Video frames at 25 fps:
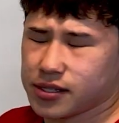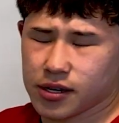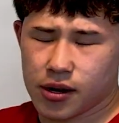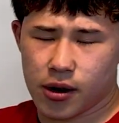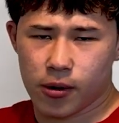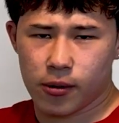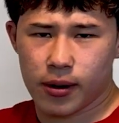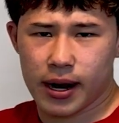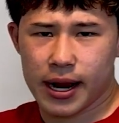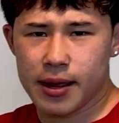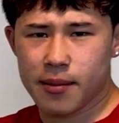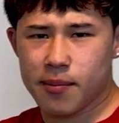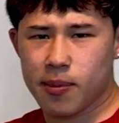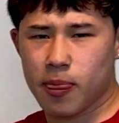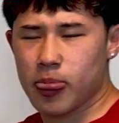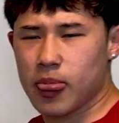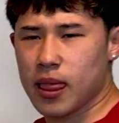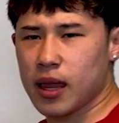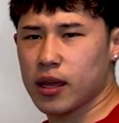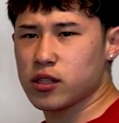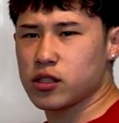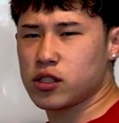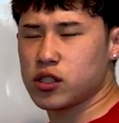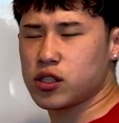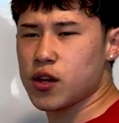all right.
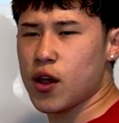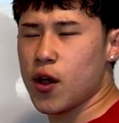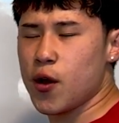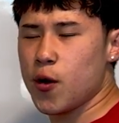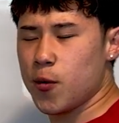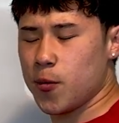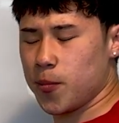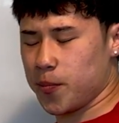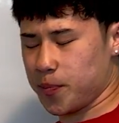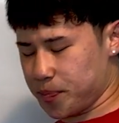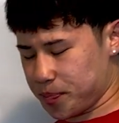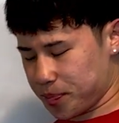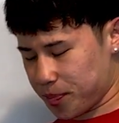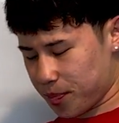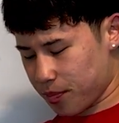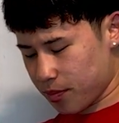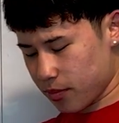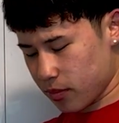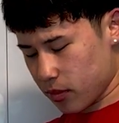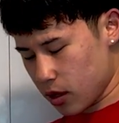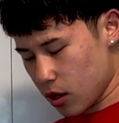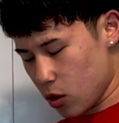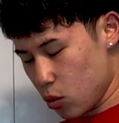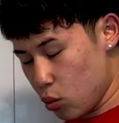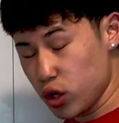So,
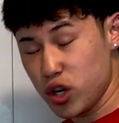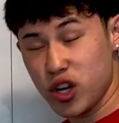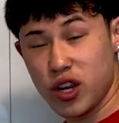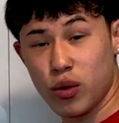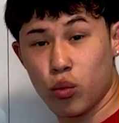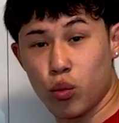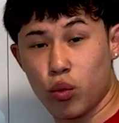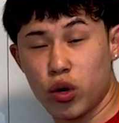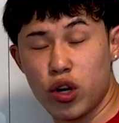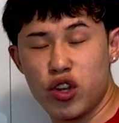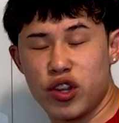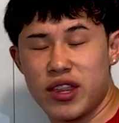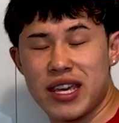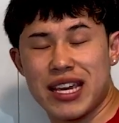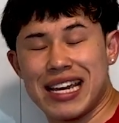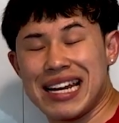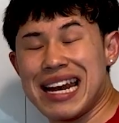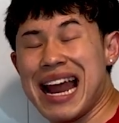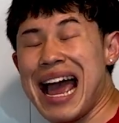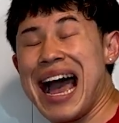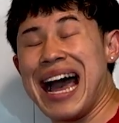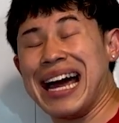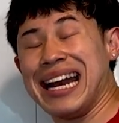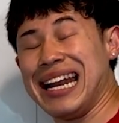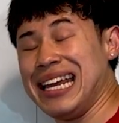what do you think an
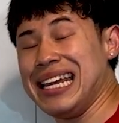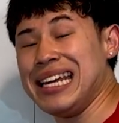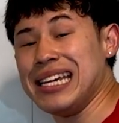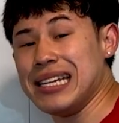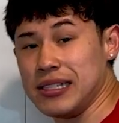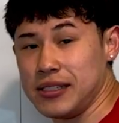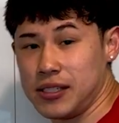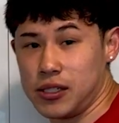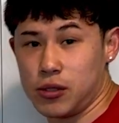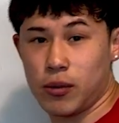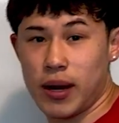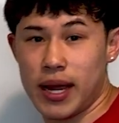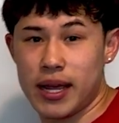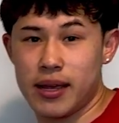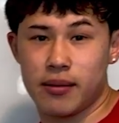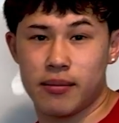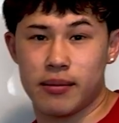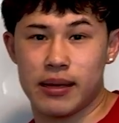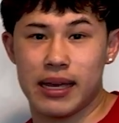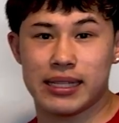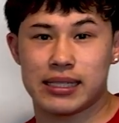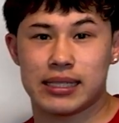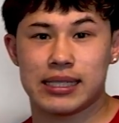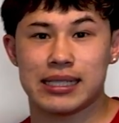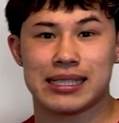ad is, right?
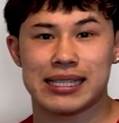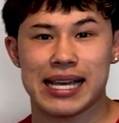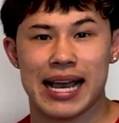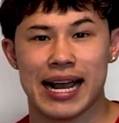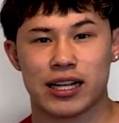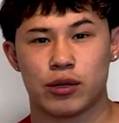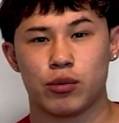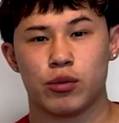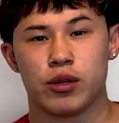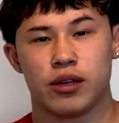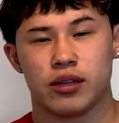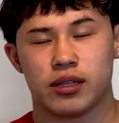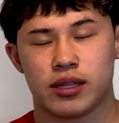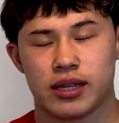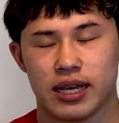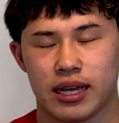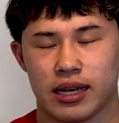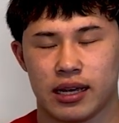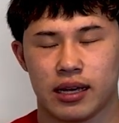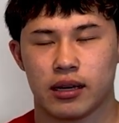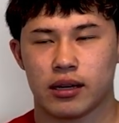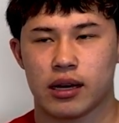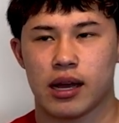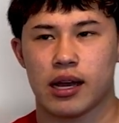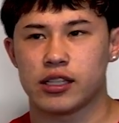It's exactly what you think.
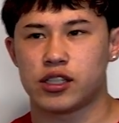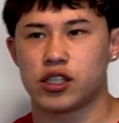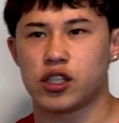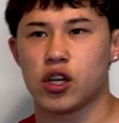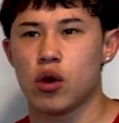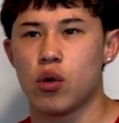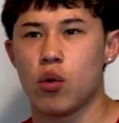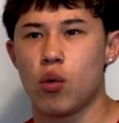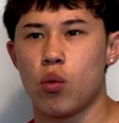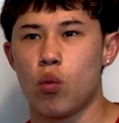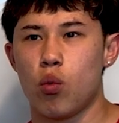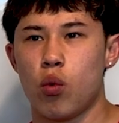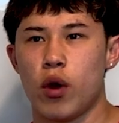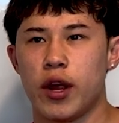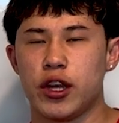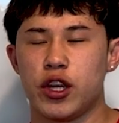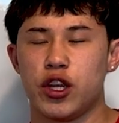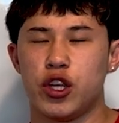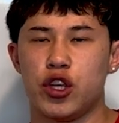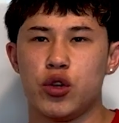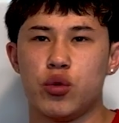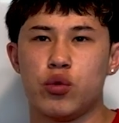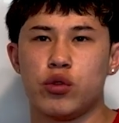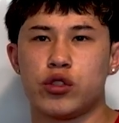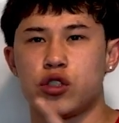So when
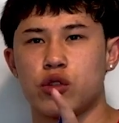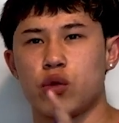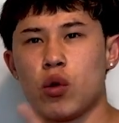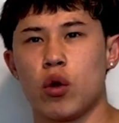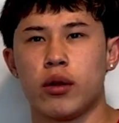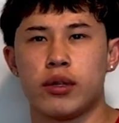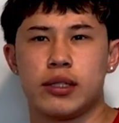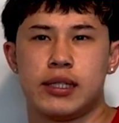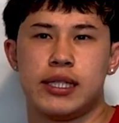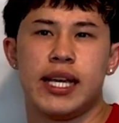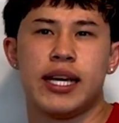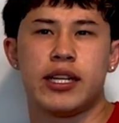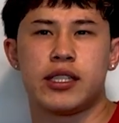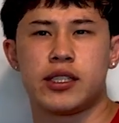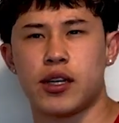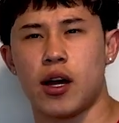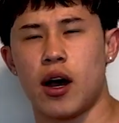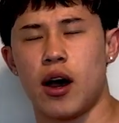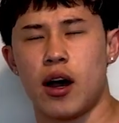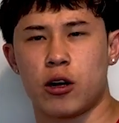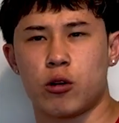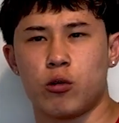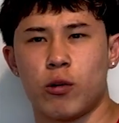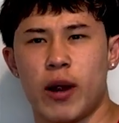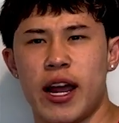you scroll on
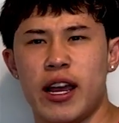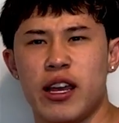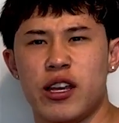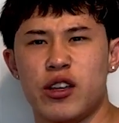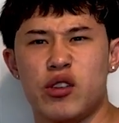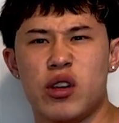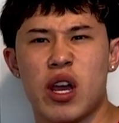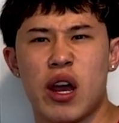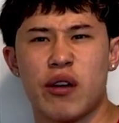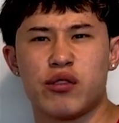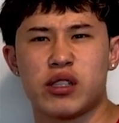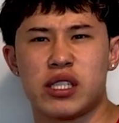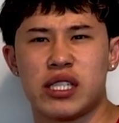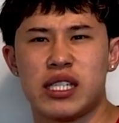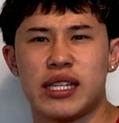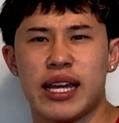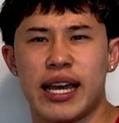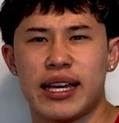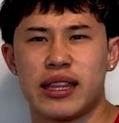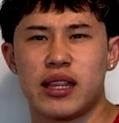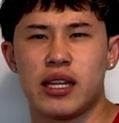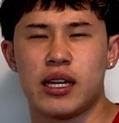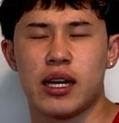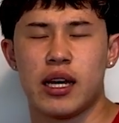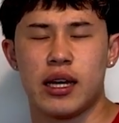TikTok, right, you ever see like
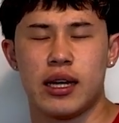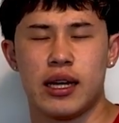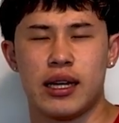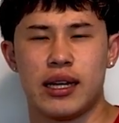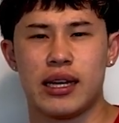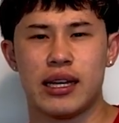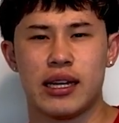the